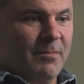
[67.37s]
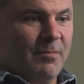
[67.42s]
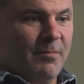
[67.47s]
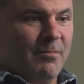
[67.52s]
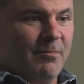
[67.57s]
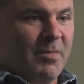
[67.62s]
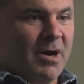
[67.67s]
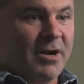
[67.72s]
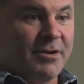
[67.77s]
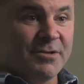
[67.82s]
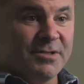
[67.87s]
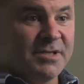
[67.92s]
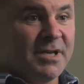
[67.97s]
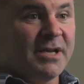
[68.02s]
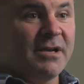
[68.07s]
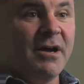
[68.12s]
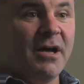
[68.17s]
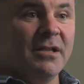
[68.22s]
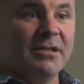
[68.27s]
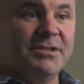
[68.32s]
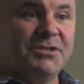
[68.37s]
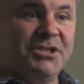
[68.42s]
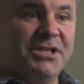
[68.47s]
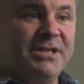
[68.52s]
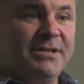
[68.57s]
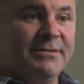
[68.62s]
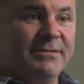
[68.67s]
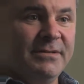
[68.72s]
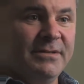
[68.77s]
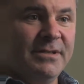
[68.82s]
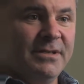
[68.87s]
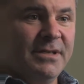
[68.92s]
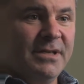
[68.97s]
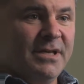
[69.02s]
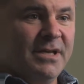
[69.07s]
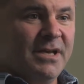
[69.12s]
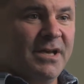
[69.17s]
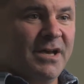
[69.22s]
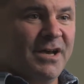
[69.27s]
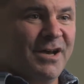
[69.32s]
modern psychology,
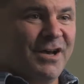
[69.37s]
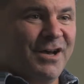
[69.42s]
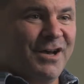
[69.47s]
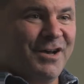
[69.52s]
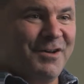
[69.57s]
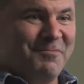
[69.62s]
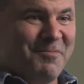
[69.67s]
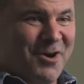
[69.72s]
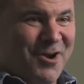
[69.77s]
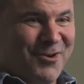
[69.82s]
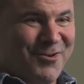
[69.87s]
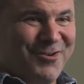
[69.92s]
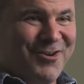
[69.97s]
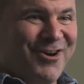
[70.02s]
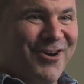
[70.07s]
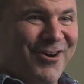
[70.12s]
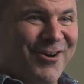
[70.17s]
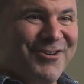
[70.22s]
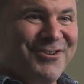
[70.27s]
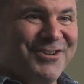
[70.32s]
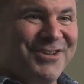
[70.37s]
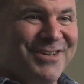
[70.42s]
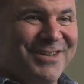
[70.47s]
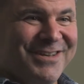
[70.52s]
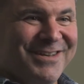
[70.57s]
modern art,